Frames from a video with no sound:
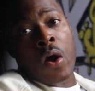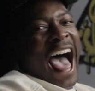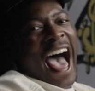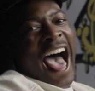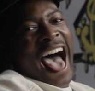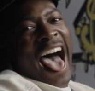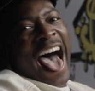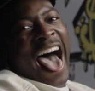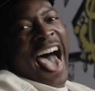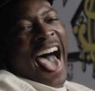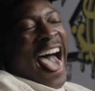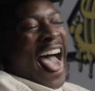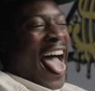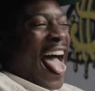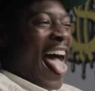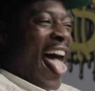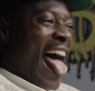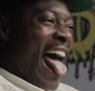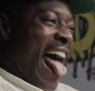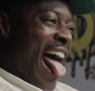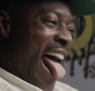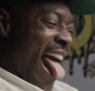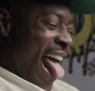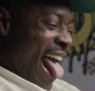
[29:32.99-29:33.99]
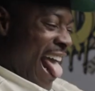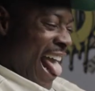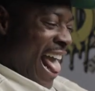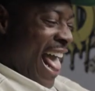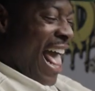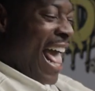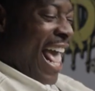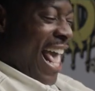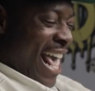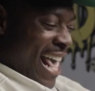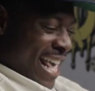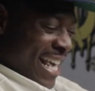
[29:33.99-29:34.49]
I'm versatile,
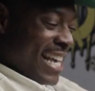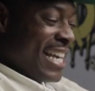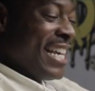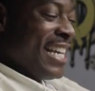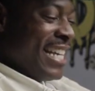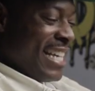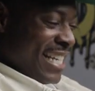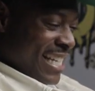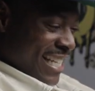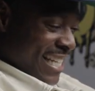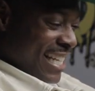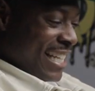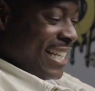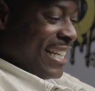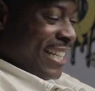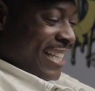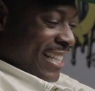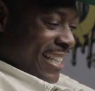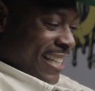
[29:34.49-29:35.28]
Versus down.